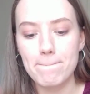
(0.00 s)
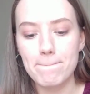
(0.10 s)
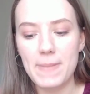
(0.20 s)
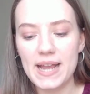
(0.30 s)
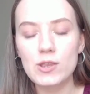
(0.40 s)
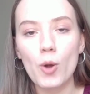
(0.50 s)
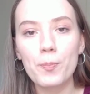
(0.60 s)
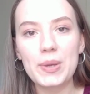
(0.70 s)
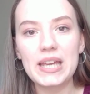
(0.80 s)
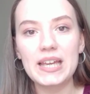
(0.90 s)
might not
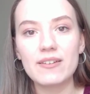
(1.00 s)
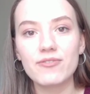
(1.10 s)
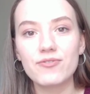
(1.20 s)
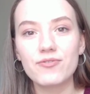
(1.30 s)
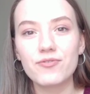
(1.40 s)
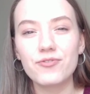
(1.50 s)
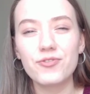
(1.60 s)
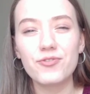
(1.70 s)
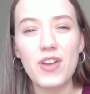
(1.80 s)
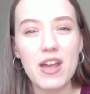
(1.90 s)
be
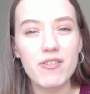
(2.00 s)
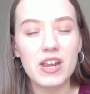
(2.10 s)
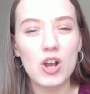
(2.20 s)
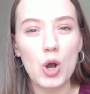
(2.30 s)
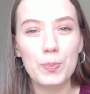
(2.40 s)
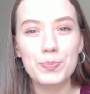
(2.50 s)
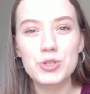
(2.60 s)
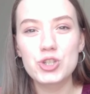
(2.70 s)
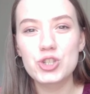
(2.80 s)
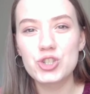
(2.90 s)
very
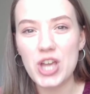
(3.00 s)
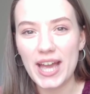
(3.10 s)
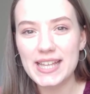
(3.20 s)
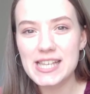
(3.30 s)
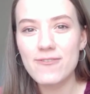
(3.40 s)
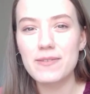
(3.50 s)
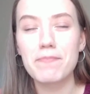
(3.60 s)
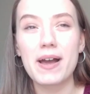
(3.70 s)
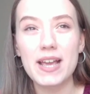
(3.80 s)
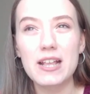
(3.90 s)
objective and
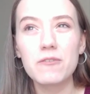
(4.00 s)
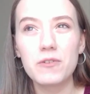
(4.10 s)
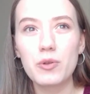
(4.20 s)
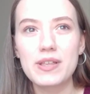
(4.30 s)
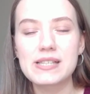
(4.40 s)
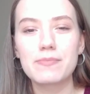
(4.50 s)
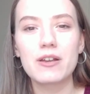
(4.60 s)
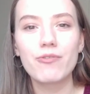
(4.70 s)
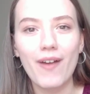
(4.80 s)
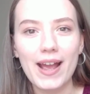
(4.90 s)
might influence my
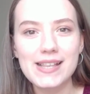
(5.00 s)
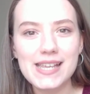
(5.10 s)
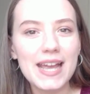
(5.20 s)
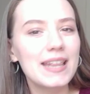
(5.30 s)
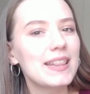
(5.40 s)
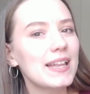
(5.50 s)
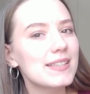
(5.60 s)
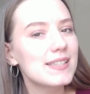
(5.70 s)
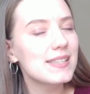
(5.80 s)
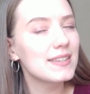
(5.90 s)
writing, and that
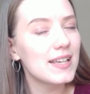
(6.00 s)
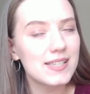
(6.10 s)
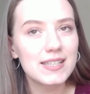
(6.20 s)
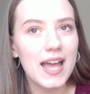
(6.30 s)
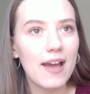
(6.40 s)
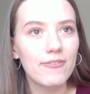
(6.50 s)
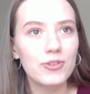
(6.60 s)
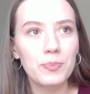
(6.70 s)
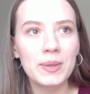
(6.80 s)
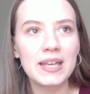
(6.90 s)
doesn't have
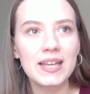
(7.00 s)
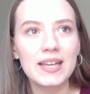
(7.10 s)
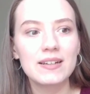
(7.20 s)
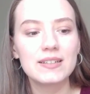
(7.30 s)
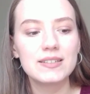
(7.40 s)
to be